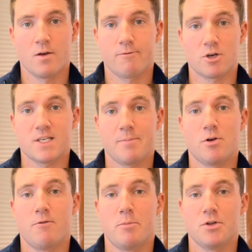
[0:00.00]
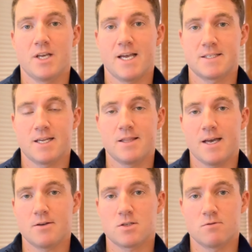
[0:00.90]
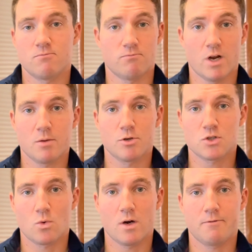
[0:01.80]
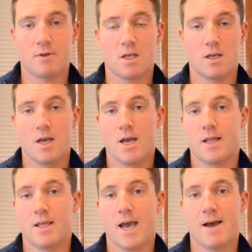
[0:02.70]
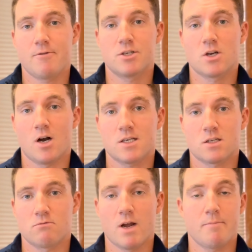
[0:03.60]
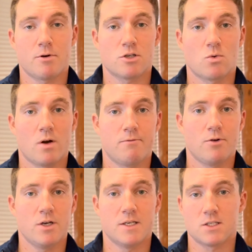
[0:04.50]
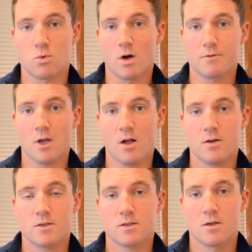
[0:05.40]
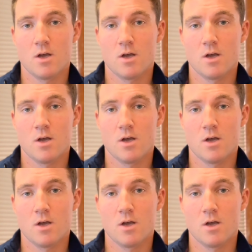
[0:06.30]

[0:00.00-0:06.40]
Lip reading: For example, if a building has 10,000 rentable square feet and the average cost to rent per square foot is $12,